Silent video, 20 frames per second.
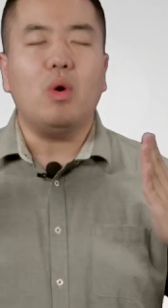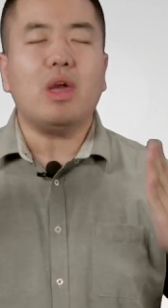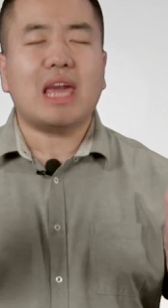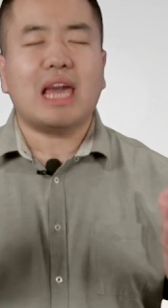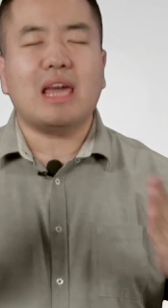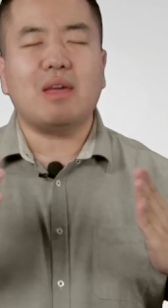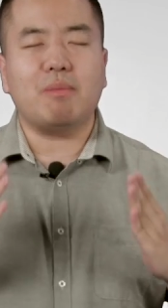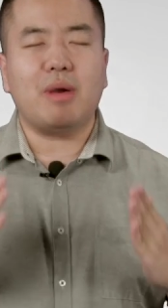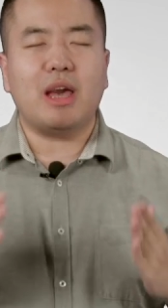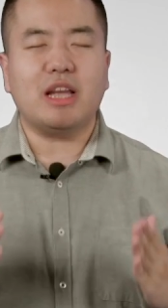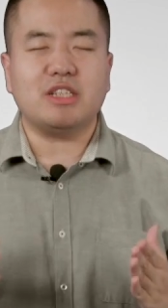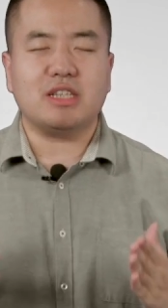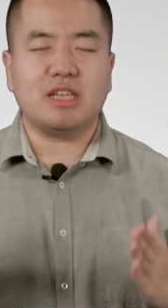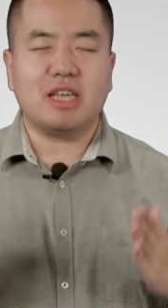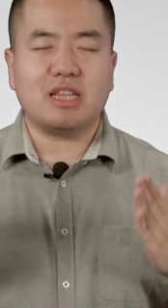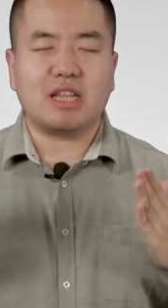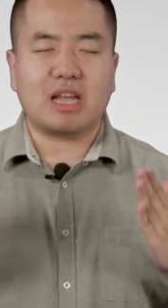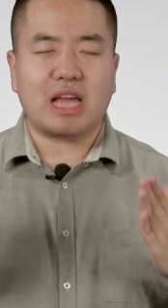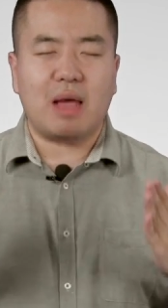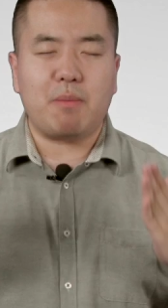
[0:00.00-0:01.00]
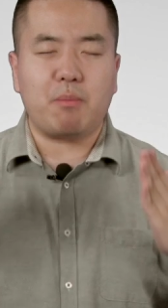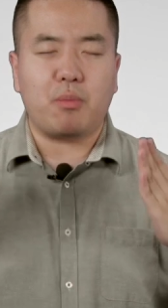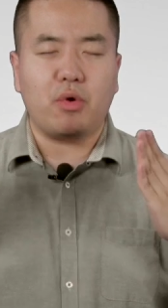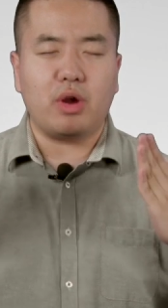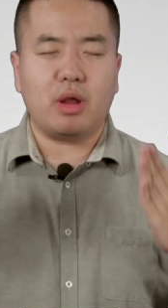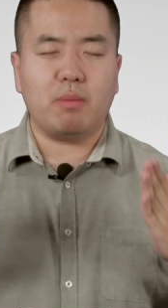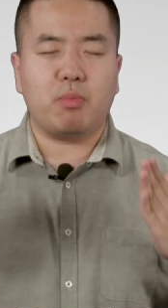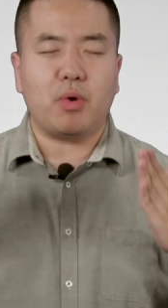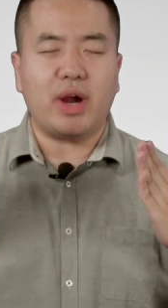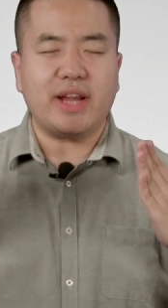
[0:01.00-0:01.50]
We can imagine it can
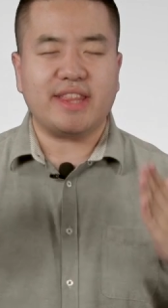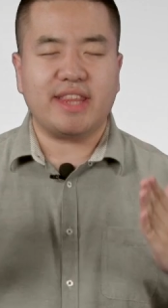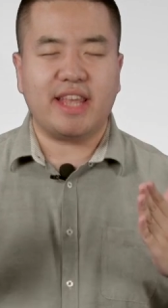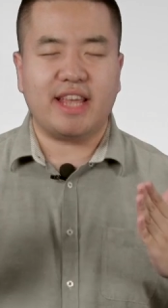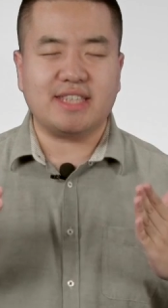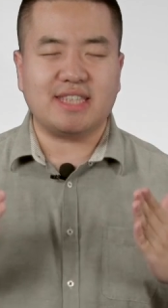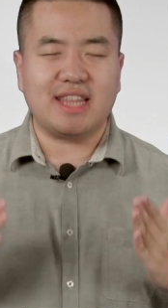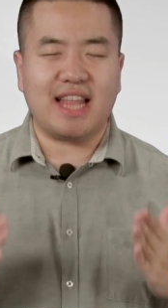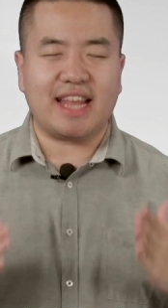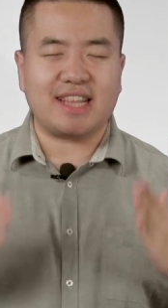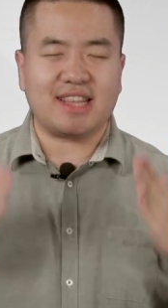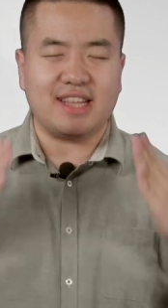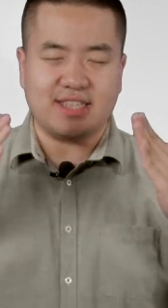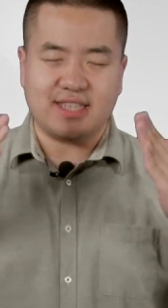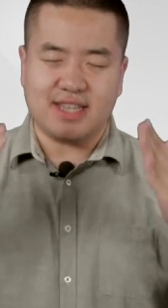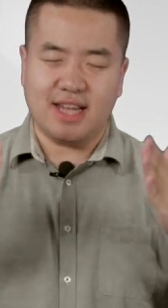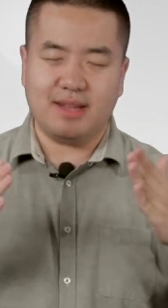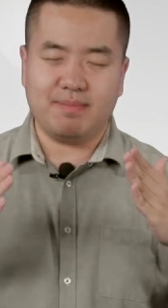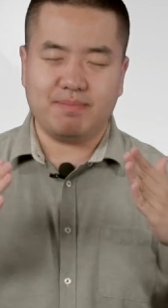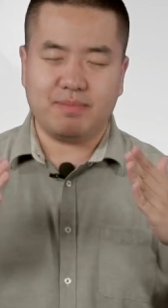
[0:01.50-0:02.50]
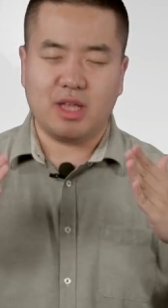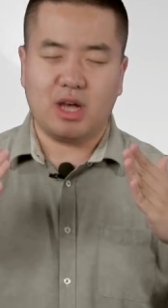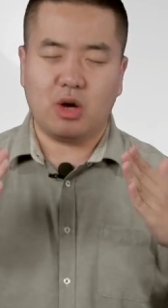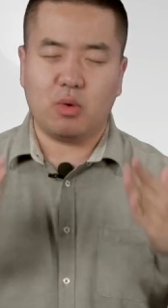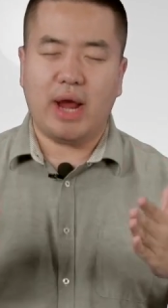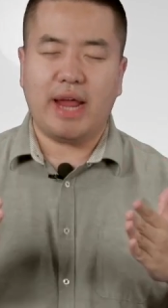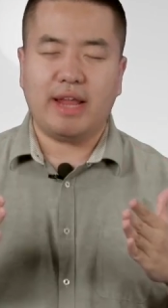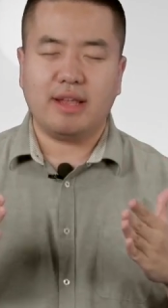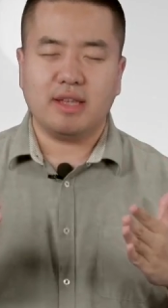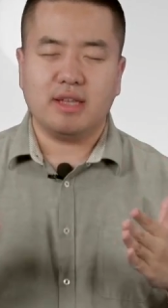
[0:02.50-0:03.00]
bring brightness like the sun.
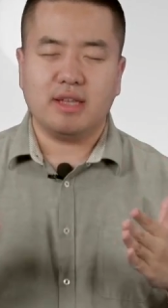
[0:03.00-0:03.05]
Alright,